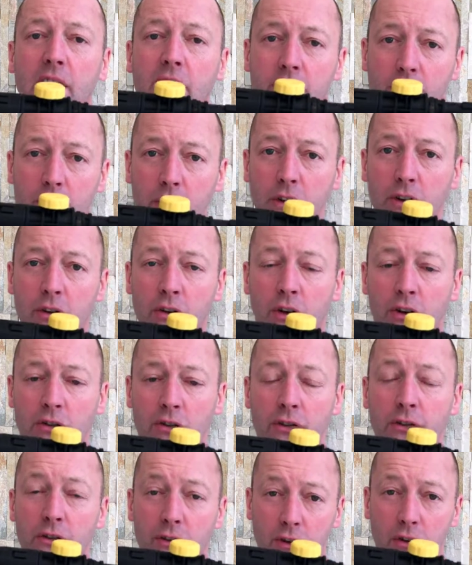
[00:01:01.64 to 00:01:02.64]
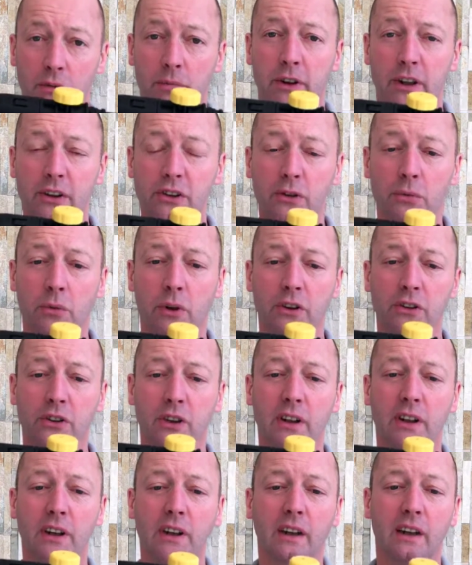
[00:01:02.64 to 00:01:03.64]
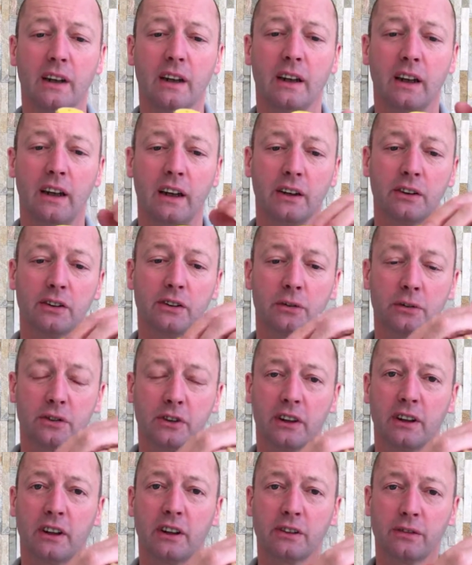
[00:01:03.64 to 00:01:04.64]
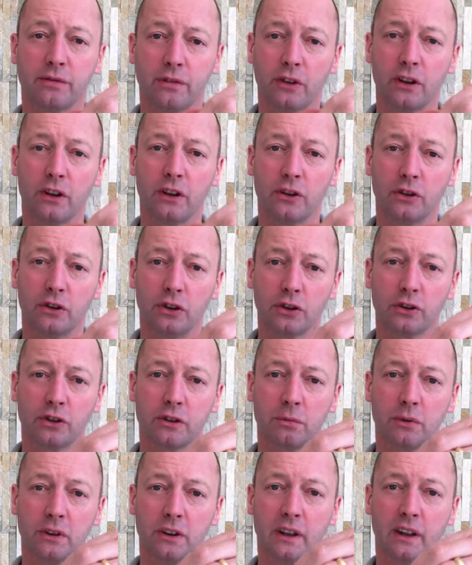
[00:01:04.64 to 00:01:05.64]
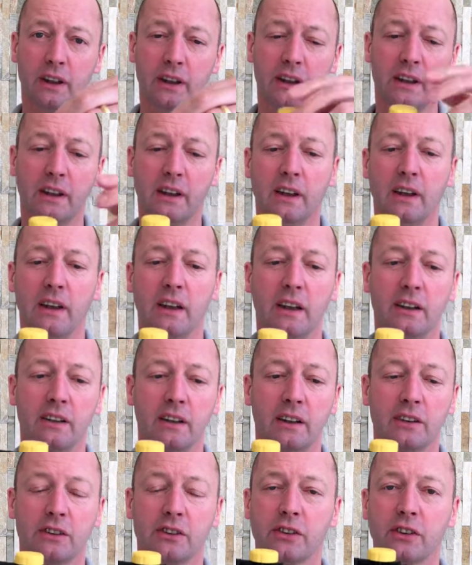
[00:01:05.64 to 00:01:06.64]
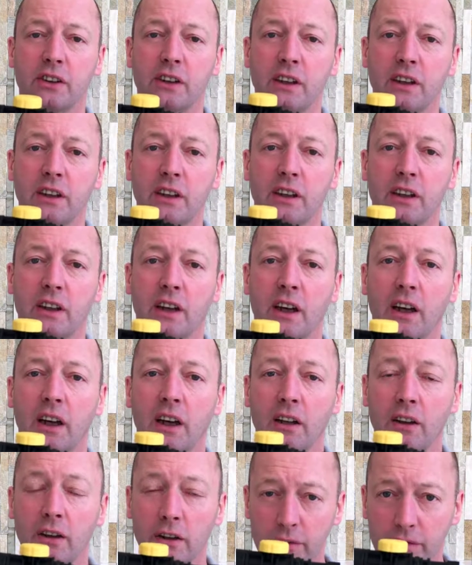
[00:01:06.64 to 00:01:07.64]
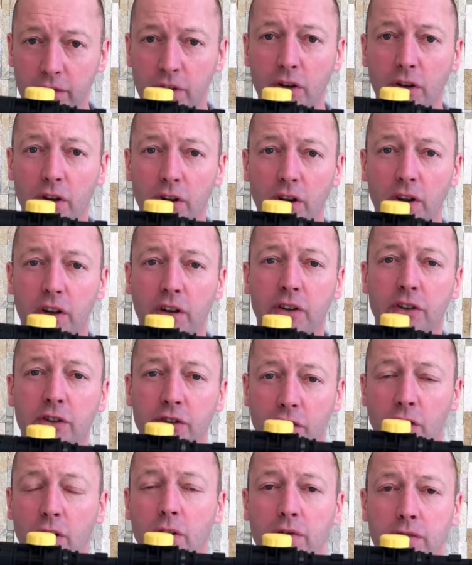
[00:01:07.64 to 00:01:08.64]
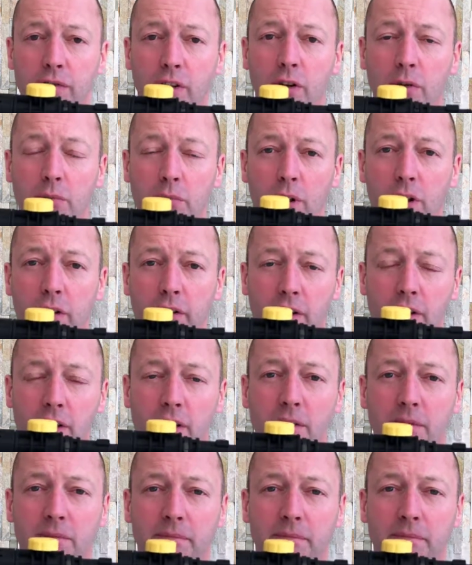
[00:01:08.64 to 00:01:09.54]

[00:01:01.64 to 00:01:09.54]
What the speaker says: through your nozzle, through your pressure washer. So say that's fully adjustable there, and that's the Lavor snow foam bottle.